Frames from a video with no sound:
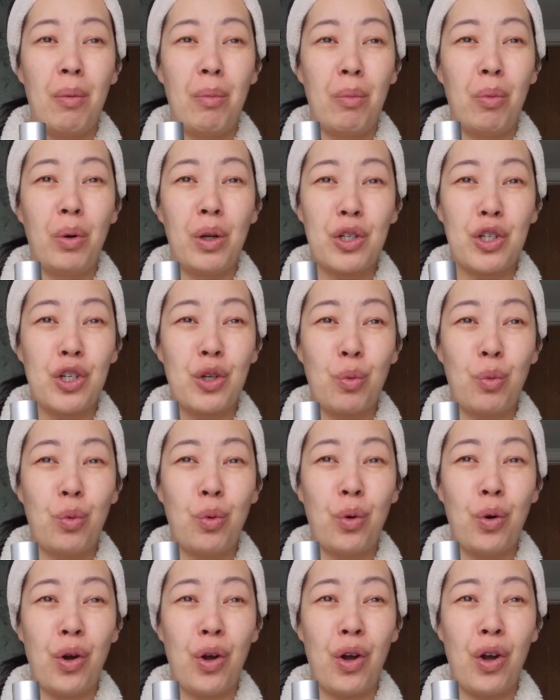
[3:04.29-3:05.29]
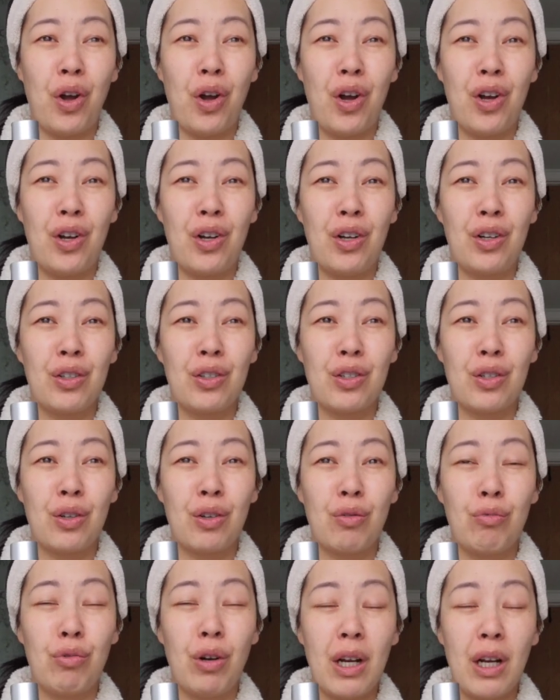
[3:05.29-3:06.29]
which was
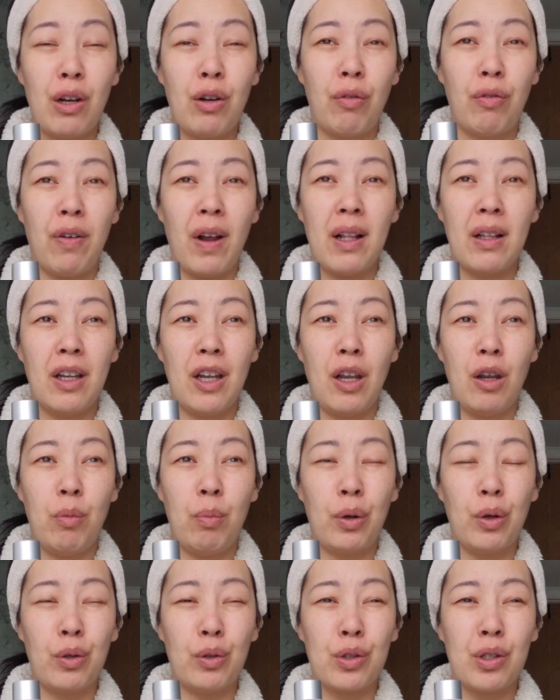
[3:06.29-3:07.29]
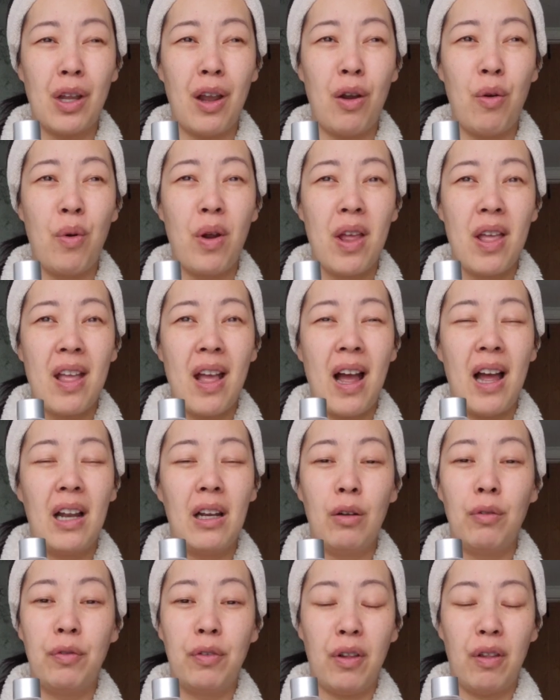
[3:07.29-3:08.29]
really good value, but also I
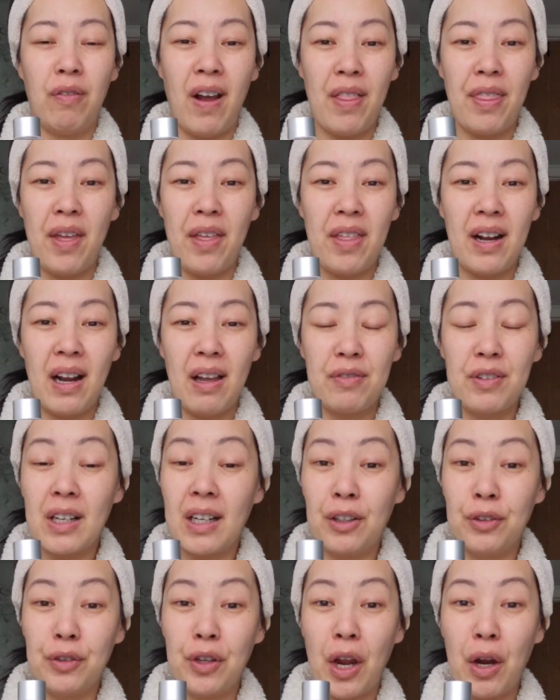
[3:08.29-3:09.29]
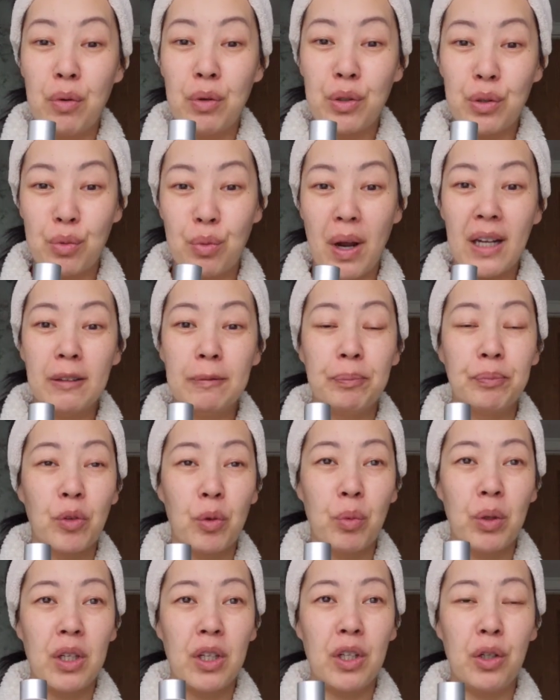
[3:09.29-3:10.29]
loved the fact that they left a little note as well
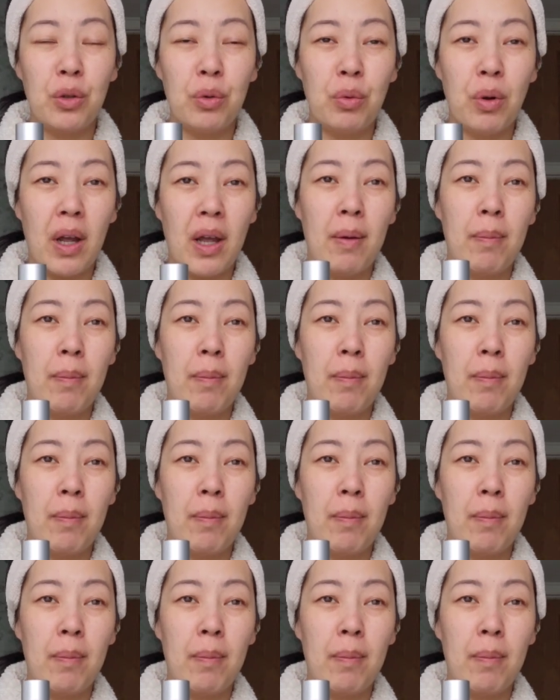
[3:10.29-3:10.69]
when you